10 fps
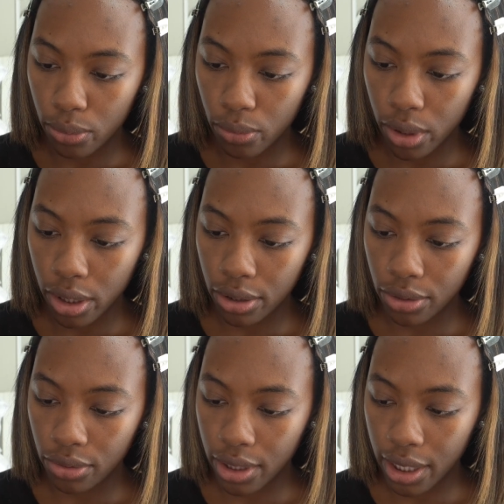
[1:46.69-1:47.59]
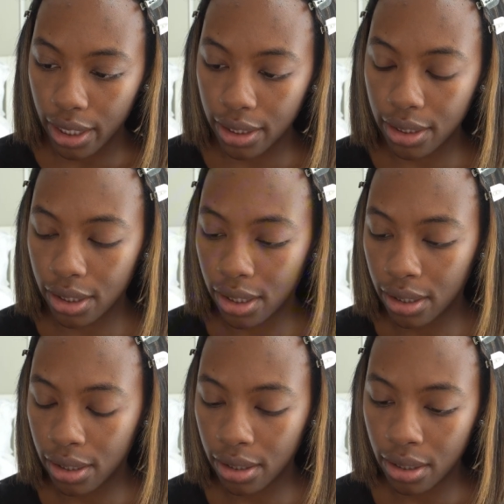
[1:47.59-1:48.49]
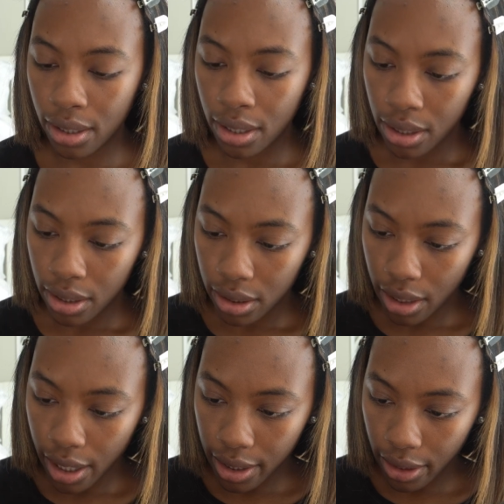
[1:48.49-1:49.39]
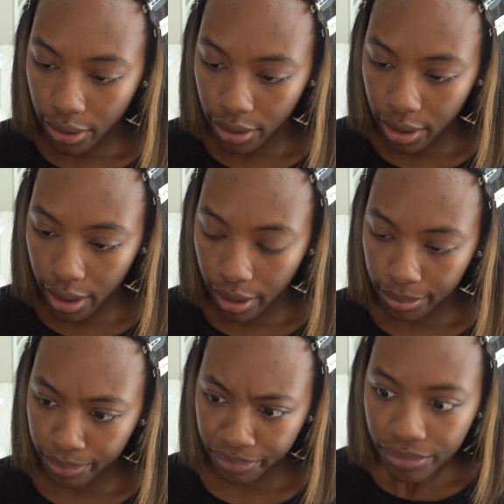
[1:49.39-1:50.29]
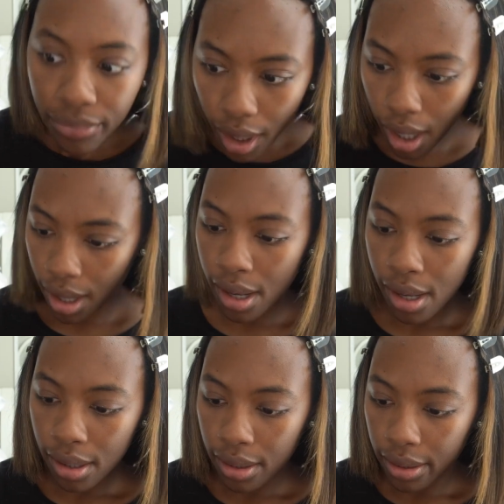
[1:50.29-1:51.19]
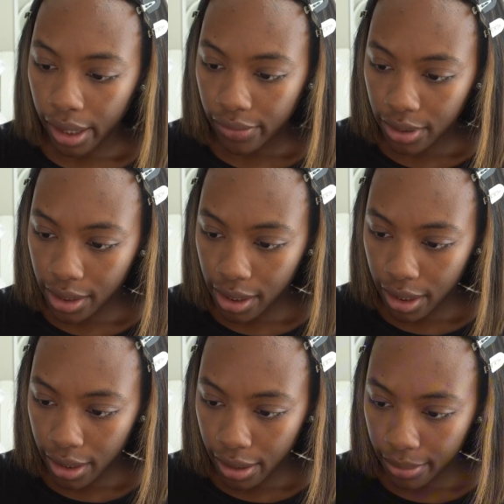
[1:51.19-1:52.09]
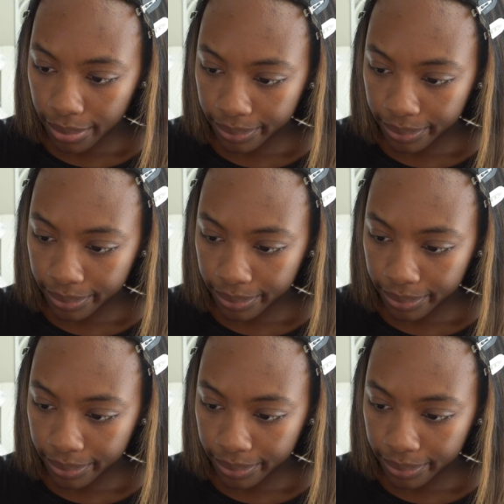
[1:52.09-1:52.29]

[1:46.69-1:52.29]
We're gonna do the NYX Shine Killer today, if there's any in there.